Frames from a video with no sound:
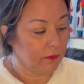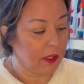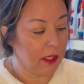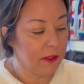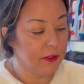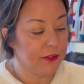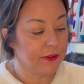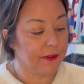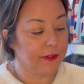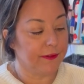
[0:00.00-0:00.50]

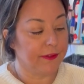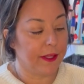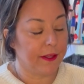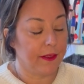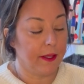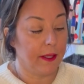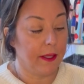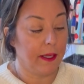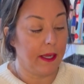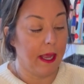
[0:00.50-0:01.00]
just because I
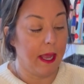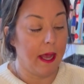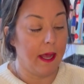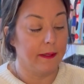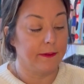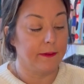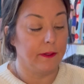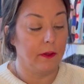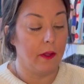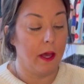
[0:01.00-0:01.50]
think it
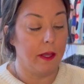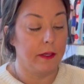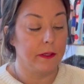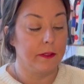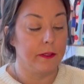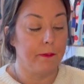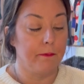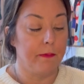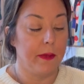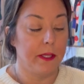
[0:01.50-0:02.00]
adds a lot of
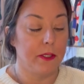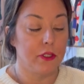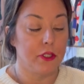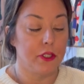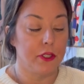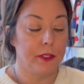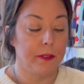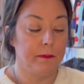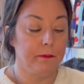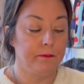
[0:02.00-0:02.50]

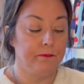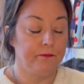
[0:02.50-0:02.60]
dimension.